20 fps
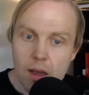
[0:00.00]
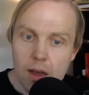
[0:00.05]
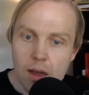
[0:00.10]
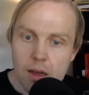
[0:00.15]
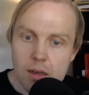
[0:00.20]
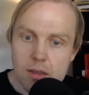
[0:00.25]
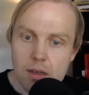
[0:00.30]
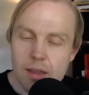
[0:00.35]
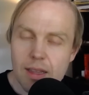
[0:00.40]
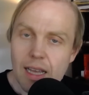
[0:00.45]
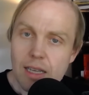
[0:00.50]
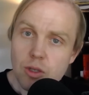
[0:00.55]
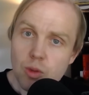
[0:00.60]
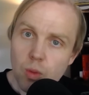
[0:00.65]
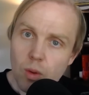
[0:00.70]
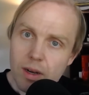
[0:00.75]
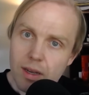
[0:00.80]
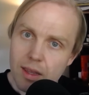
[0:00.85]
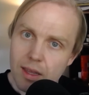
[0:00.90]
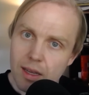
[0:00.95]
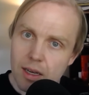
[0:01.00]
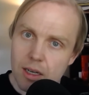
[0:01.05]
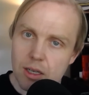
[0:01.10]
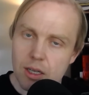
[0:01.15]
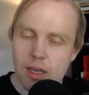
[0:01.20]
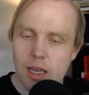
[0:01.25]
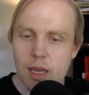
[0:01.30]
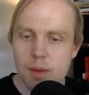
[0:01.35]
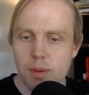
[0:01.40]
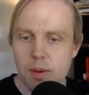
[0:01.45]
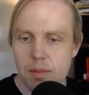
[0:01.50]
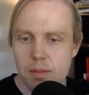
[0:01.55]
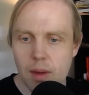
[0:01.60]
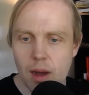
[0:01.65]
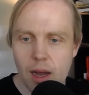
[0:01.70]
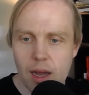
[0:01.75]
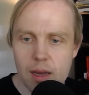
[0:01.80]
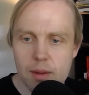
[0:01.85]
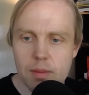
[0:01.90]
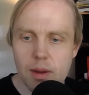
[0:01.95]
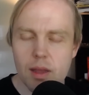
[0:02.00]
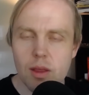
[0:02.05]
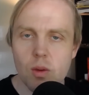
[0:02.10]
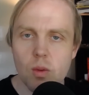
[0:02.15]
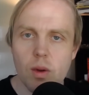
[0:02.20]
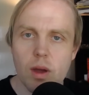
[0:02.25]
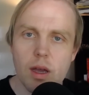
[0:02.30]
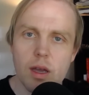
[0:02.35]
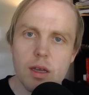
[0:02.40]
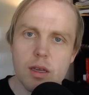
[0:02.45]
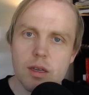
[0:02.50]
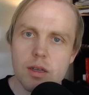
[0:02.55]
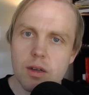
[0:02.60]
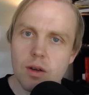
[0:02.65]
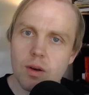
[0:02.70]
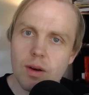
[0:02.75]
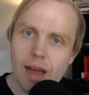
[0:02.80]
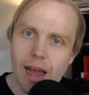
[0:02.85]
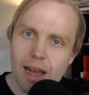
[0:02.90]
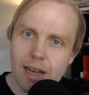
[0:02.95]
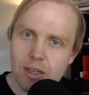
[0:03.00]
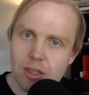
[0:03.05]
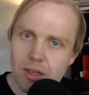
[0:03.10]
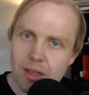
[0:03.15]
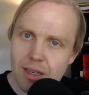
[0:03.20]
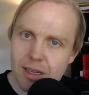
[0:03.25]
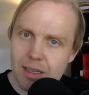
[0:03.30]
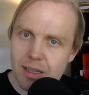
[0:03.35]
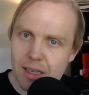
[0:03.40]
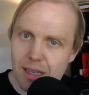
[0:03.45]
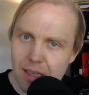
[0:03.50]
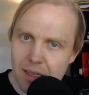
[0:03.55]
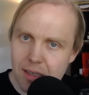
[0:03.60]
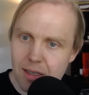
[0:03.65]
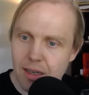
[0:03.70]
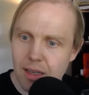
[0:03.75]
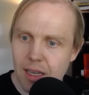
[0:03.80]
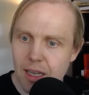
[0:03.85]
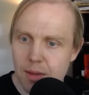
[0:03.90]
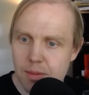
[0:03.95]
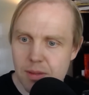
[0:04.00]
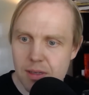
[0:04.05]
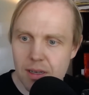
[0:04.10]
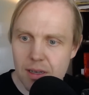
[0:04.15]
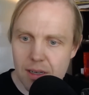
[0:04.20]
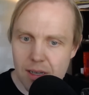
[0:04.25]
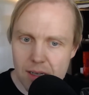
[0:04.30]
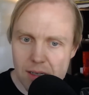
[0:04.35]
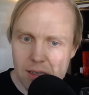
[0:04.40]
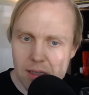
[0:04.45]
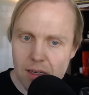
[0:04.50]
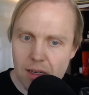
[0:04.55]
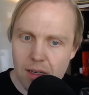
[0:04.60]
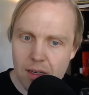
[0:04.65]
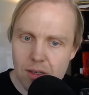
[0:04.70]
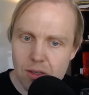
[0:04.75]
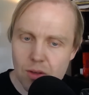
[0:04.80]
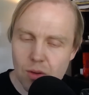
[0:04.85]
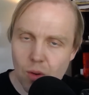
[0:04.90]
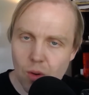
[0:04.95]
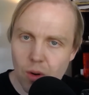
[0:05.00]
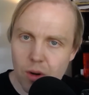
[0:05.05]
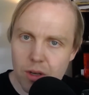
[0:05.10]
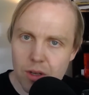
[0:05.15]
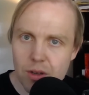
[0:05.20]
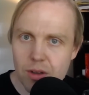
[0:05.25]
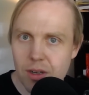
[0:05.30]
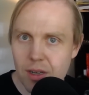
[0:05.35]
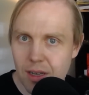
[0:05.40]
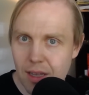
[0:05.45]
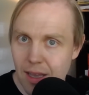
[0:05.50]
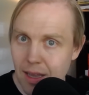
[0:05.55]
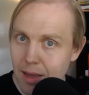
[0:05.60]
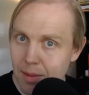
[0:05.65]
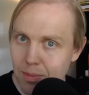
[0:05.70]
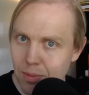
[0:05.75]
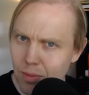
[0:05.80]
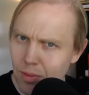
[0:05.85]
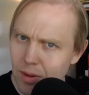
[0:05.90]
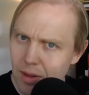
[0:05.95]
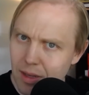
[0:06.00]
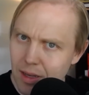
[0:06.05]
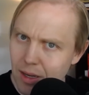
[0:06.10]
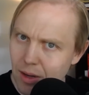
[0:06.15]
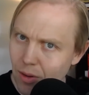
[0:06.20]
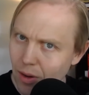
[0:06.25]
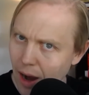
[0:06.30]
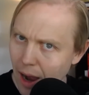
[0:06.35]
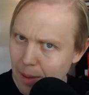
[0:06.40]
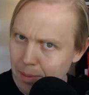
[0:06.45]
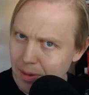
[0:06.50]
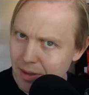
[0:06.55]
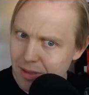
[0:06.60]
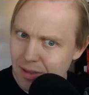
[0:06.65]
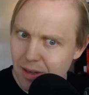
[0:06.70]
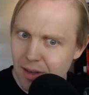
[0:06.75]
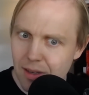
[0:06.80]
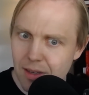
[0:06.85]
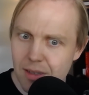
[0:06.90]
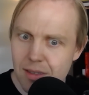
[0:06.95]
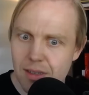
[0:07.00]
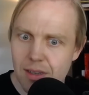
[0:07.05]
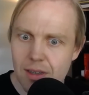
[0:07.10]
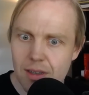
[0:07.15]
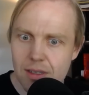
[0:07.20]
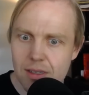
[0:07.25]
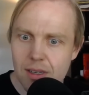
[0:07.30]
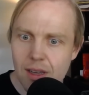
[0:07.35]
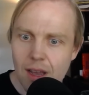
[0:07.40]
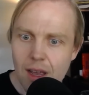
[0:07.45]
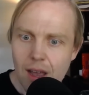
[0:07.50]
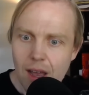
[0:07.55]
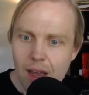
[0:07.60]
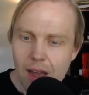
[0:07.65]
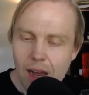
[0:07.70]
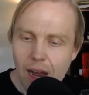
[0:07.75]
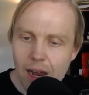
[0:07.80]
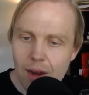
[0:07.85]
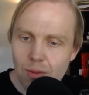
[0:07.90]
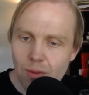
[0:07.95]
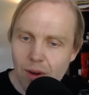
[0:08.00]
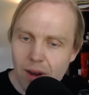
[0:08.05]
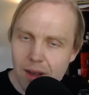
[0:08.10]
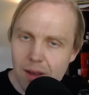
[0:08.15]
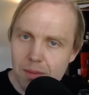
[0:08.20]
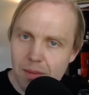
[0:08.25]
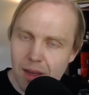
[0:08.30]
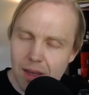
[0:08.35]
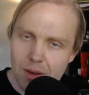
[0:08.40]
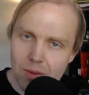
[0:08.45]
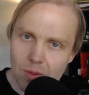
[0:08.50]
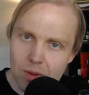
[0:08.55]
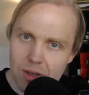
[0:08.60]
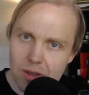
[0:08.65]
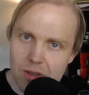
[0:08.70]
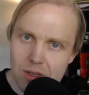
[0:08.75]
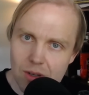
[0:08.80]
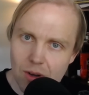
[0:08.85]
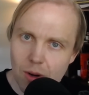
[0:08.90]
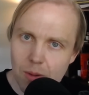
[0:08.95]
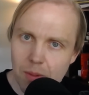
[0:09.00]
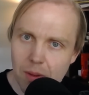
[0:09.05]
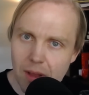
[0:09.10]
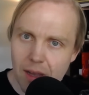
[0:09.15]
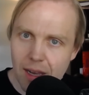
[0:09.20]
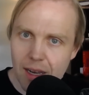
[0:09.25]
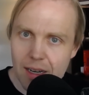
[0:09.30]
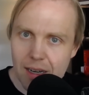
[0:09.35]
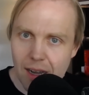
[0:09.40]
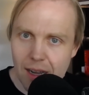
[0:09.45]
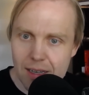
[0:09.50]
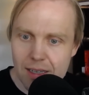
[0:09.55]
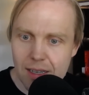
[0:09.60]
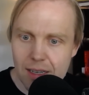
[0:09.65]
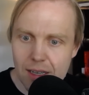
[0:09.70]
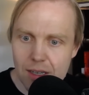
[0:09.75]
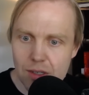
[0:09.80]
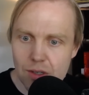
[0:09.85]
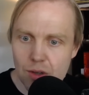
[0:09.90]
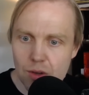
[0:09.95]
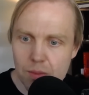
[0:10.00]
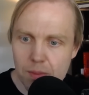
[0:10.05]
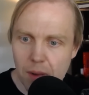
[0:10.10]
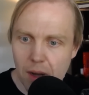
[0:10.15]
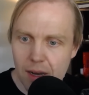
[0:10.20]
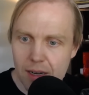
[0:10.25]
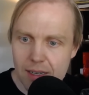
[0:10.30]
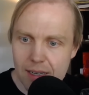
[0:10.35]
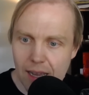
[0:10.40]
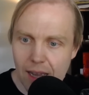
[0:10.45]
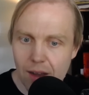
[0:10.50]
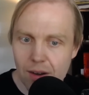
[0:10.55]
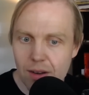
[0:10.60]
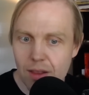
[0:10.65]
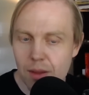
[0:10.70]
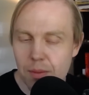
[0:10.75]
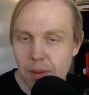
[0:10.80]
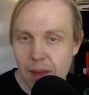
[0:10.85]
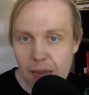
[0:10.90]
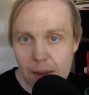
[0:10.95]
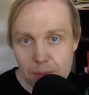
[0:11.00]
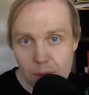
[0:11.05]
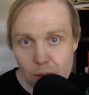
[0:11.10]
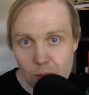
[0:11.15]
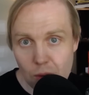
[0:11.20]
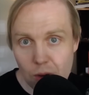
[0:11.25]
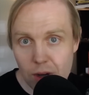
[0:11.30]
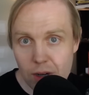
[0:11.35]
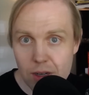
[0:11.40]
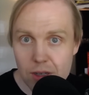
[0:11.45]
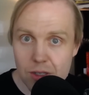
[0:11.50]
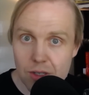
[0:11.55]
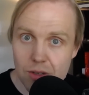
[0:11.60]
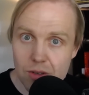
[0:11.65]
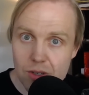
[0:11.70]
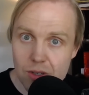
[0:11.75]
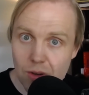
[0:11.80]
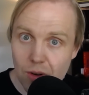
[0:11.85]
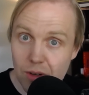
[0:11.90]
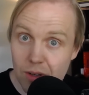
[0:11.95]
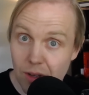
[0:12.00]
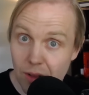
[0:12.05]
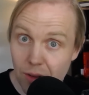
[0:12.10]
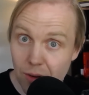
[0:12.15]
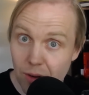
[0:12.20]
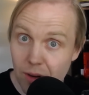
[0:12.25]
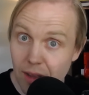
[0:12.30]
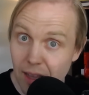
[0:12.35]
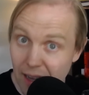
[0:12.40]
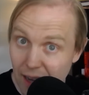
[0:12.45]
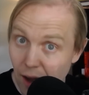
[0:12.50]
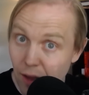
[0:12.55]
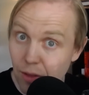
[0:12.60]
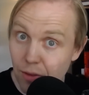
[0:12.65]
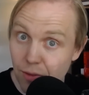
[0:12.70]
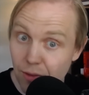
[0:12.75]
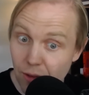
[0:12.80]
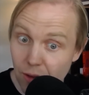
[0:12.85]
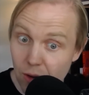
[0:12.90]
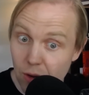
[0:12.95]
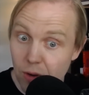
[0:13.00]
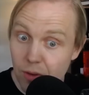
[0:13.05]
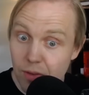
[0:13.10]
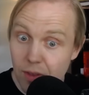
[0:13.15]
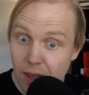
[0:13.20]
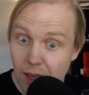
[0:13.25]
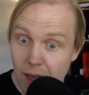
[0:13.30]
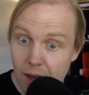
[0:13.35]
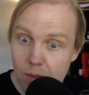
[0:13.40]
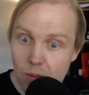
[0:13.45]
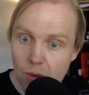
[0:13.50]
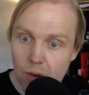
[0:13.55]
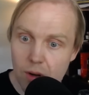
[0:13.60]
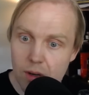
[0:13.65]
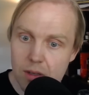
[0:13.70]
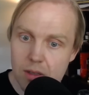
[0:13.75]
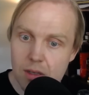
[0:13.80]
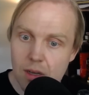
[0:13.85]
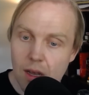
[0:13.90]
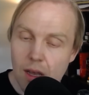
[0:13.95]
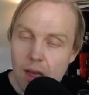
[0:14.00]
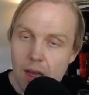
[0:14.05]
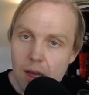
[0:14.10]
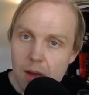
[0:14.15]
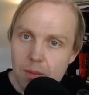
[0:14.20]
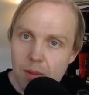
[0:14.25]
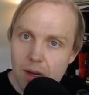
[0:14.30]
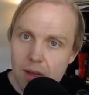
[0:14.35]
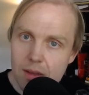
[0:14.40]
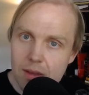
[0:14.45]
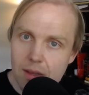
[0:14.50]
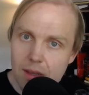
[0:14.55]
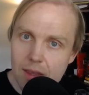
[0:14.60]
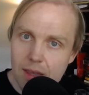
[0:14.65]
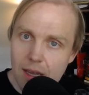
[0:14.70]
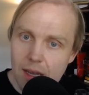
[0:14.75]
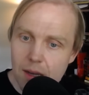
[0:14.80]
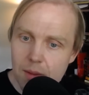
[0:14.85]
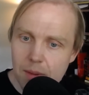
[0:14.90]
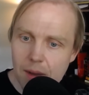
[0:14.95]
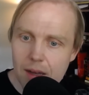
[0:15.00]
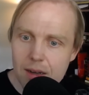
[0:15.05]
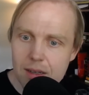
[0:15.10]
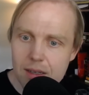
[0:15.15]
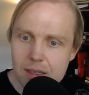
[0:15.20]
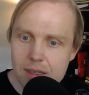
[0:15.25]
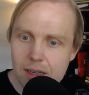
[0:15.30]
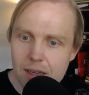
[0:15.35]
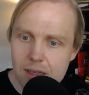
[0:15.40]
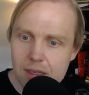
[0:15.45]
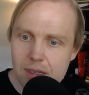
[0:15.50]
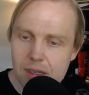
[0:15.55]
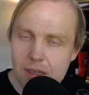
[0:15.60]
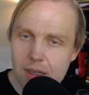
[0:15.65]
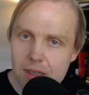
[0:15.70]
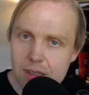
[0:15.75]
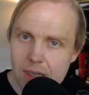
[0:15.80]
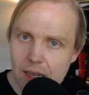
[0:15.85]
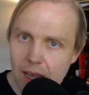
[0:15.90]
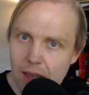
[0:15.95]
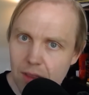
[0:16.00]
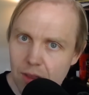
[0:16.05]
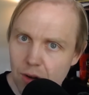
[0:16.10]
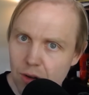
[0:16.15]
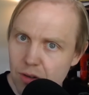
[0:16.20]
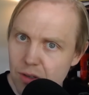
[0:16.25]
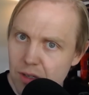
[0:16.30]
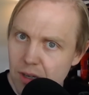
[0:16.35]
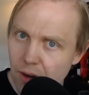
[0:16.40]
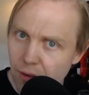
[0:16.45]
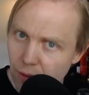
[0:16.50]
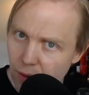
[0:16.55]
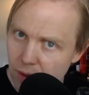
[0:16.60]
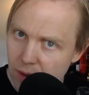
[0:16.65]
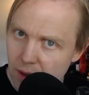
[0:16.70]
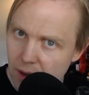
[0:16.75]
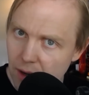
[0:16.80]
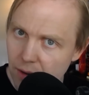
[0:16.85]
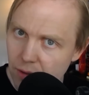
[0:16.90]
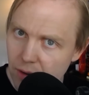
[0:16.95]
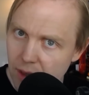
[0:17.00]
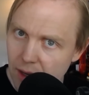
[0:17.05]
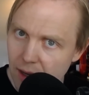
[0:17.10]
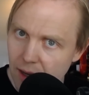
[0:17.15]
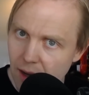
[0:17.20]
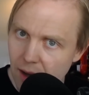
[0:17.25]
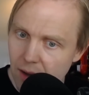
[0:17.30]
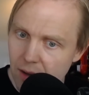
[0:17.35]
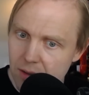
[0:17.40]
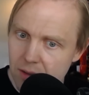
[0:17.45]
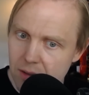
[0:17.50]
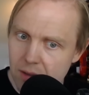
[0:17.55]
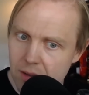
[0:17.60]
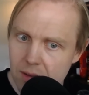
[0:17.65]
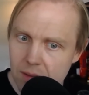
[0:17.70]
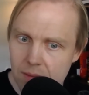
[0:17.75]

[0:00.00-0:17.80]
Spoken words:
So that's one thing to keep in mind, by the way. You don't actually need to keep statistics, or you could keep really crappy statistics. I recommend when you start playing not to get too bogged down in the paperwork as you start to learn like how the flow of the game works. But the thing about assists is that they're different than everything else.